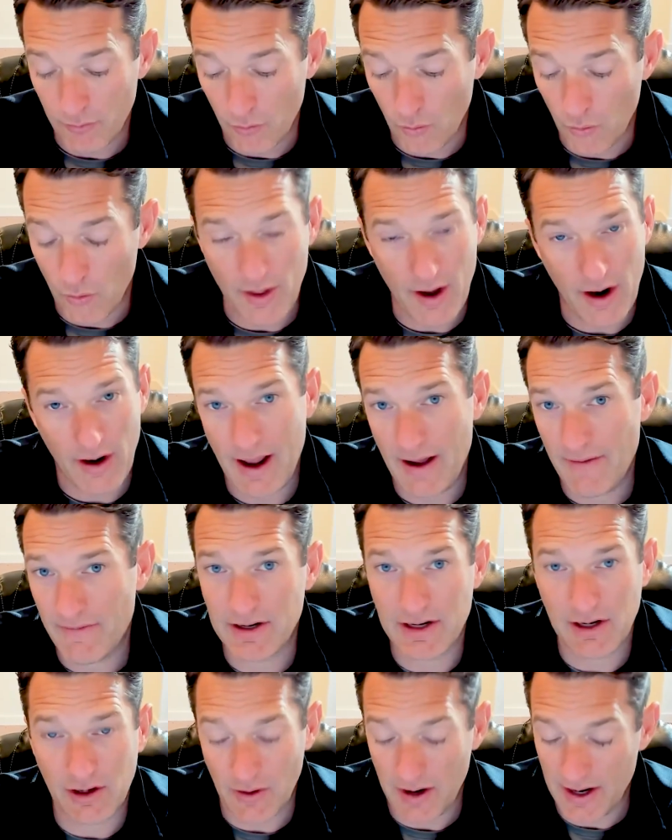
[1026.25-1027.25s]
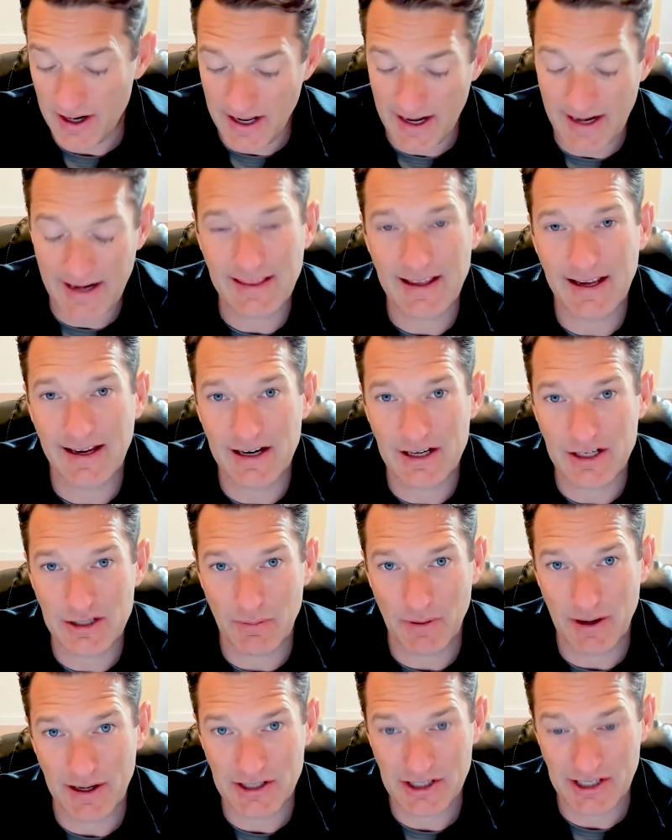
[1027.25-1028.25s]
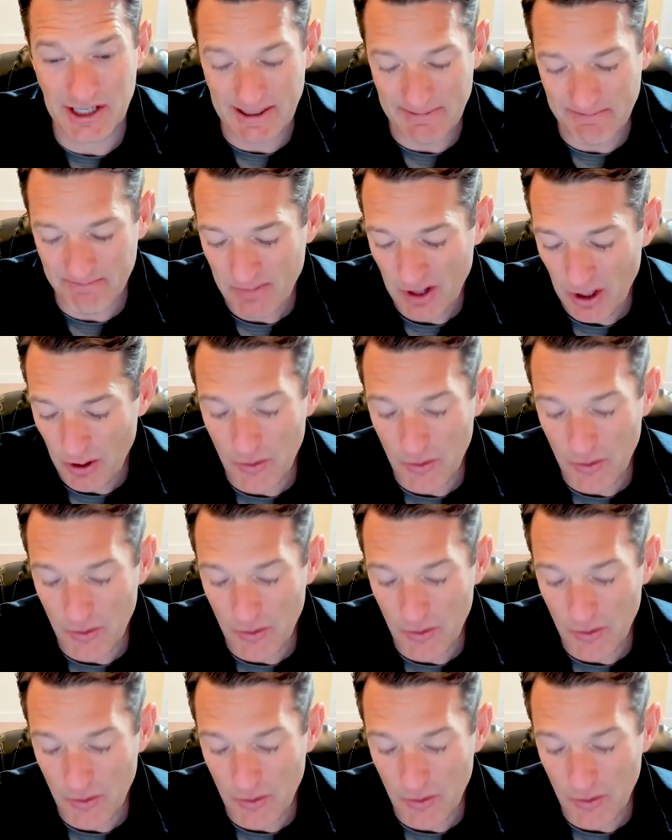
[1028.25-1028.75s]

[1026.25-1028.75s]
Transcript: without having to create anything in a spreadsheet.